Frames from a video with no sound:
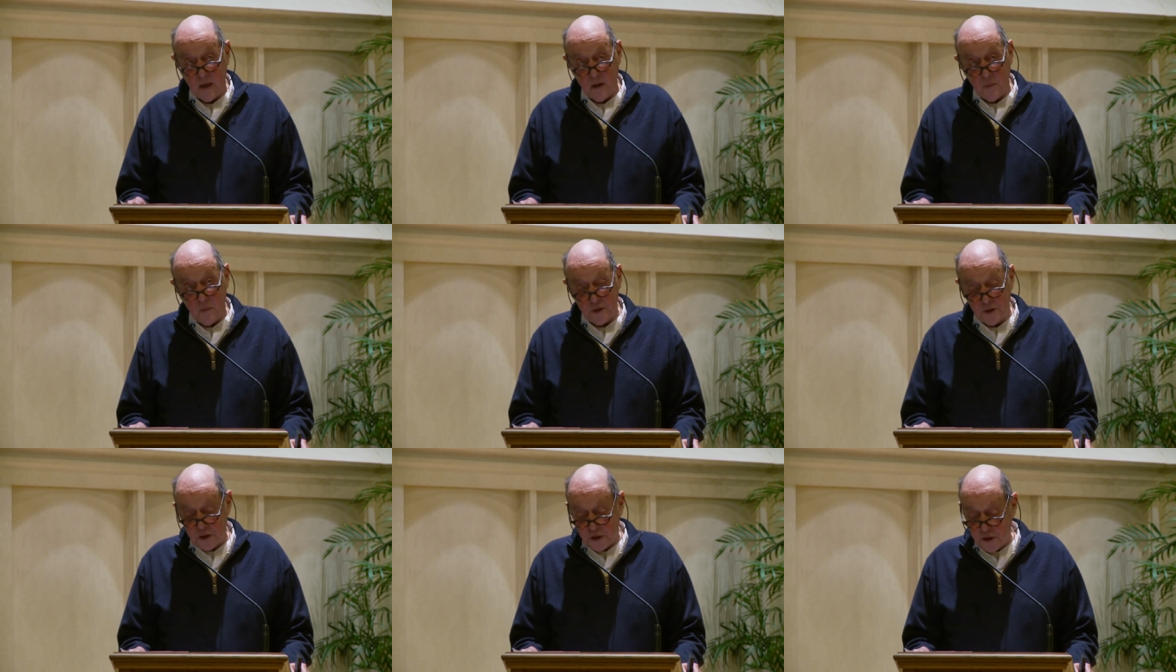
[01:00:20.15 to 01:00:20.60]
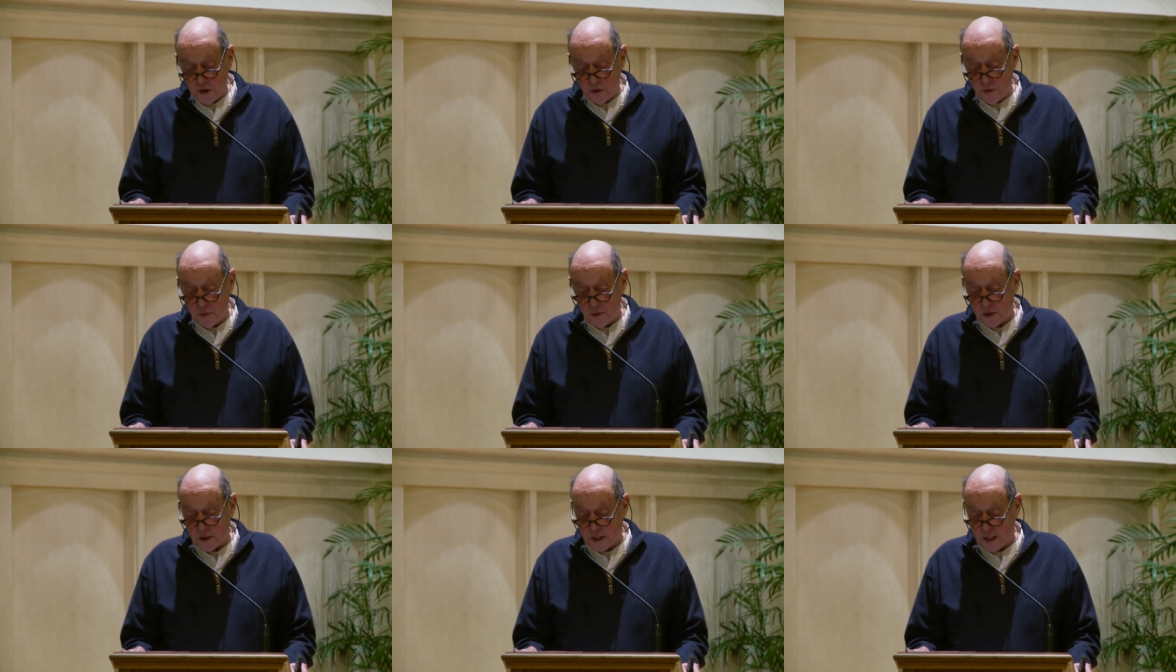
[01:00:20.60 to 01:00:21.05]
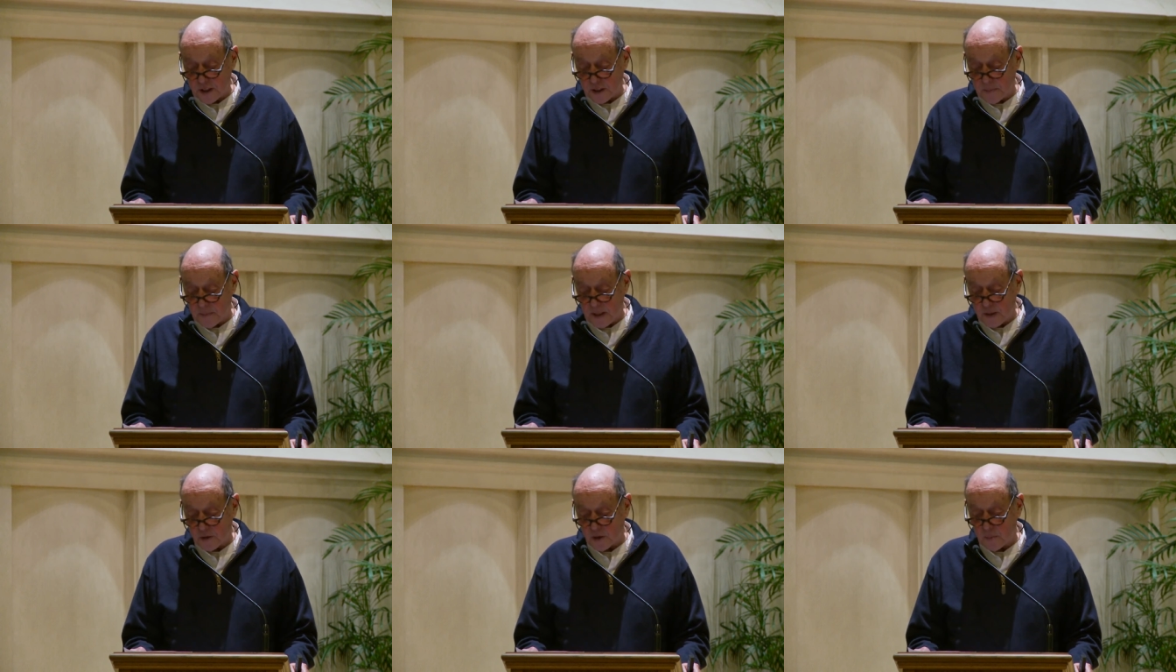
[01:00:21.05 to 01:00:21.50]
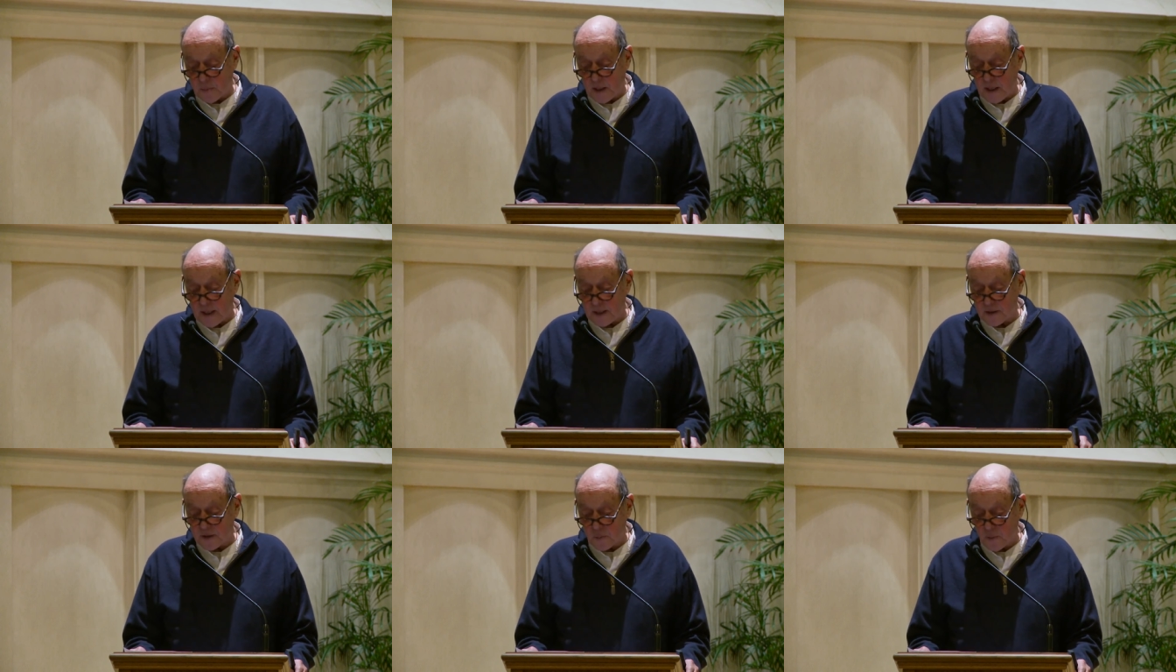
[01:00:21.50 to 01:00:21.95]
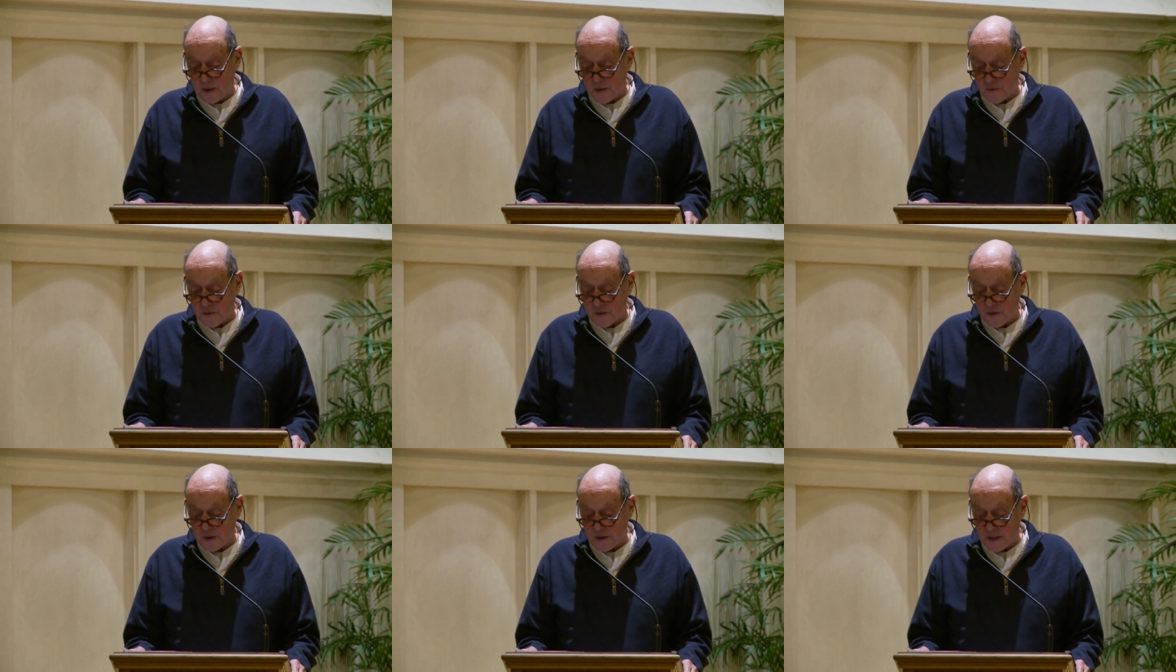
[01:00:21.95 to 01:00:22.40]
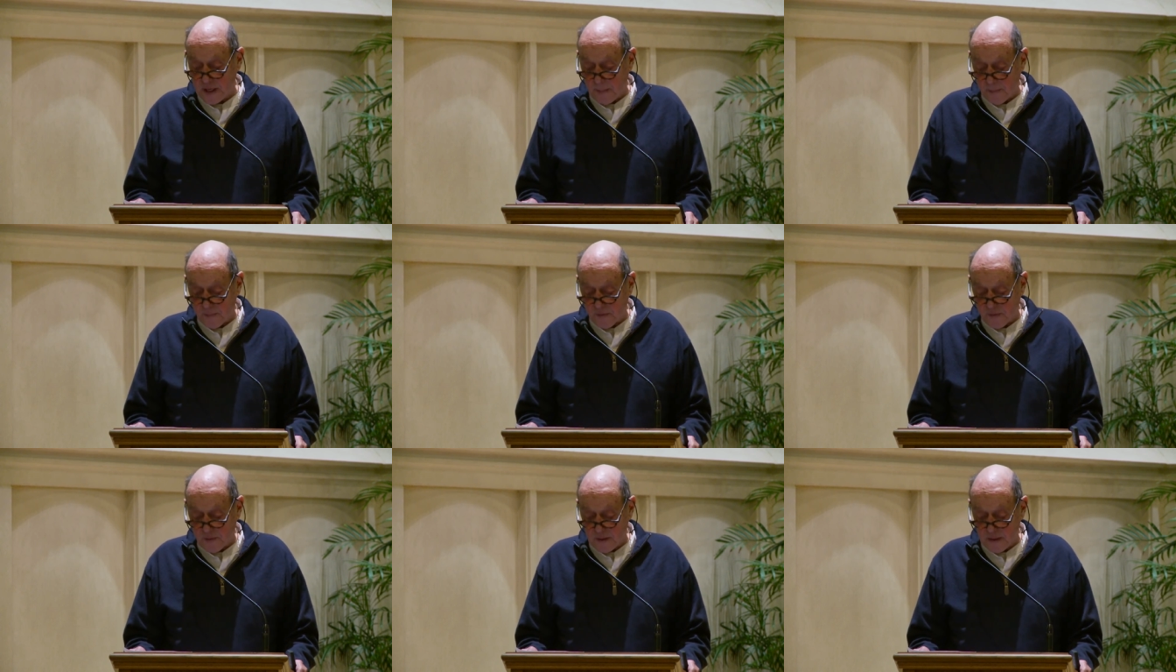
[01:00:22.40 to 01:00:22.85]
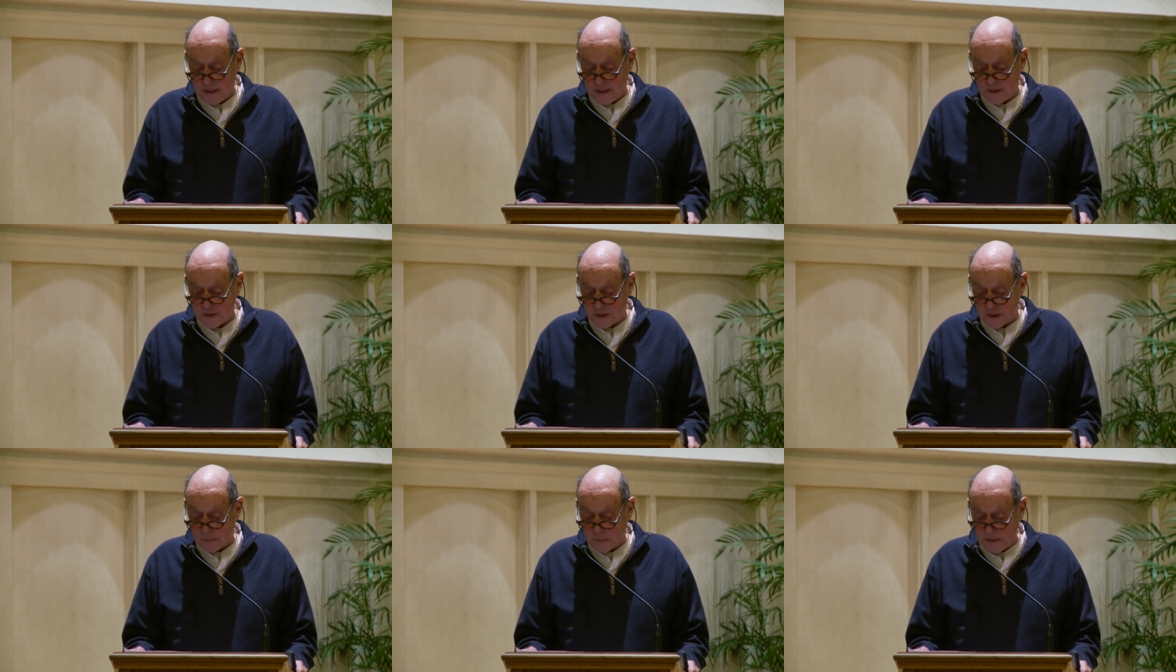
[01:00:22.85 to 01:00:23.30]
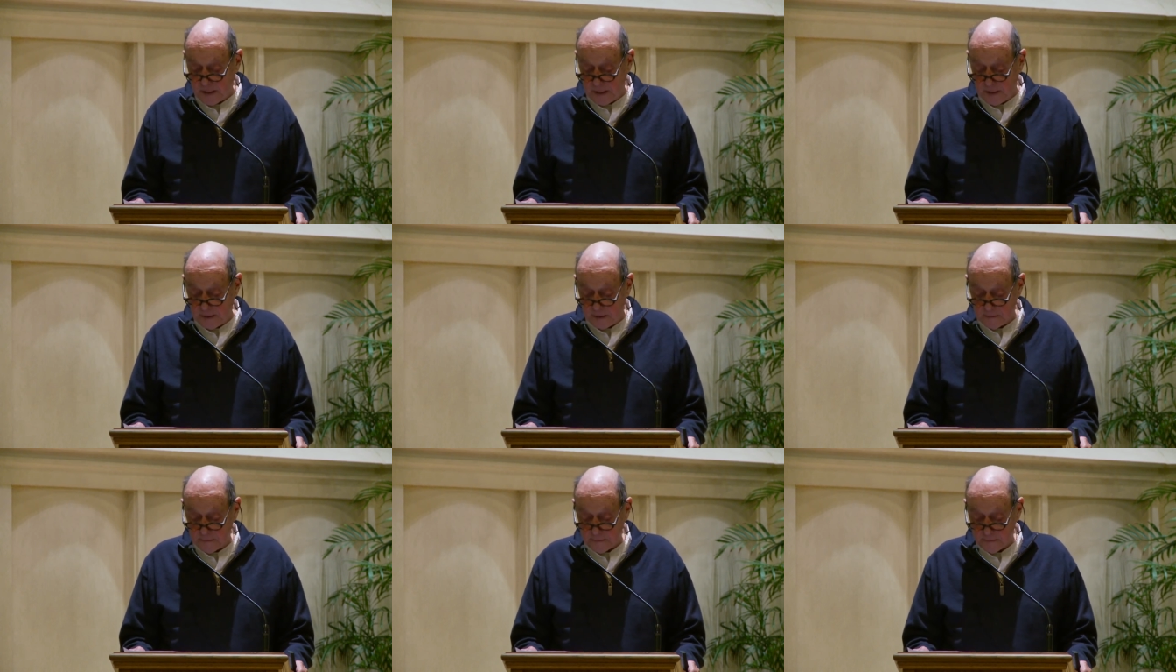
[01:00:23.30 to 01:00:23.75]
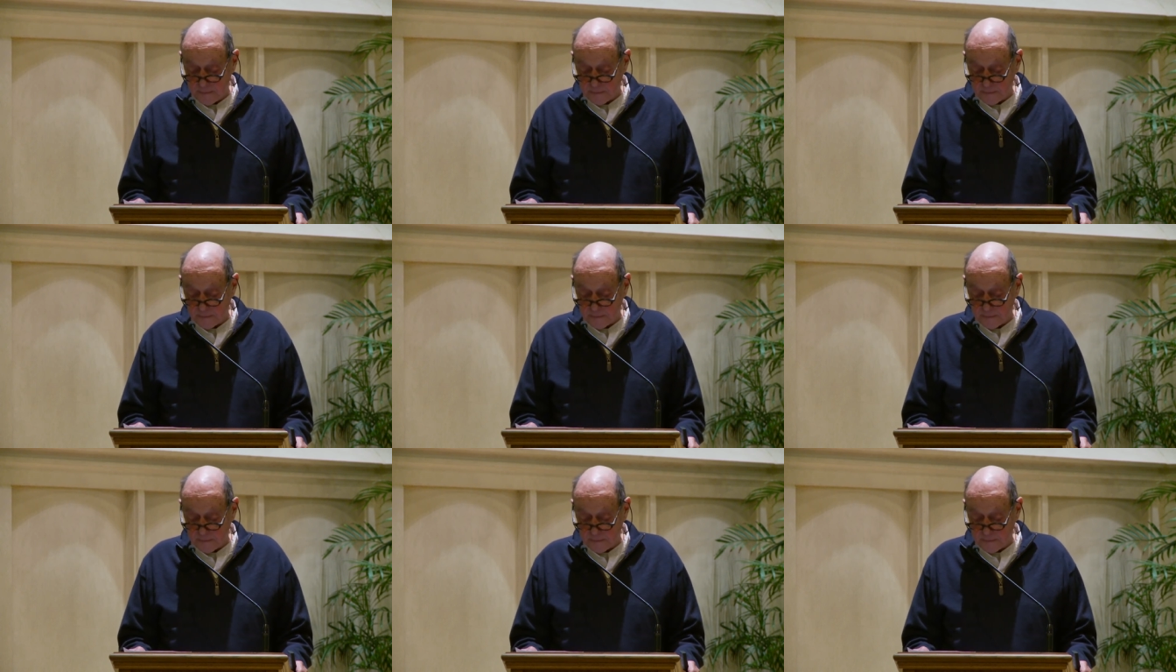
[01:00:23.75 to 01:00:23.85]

was huge as measured by its width, depth, and speed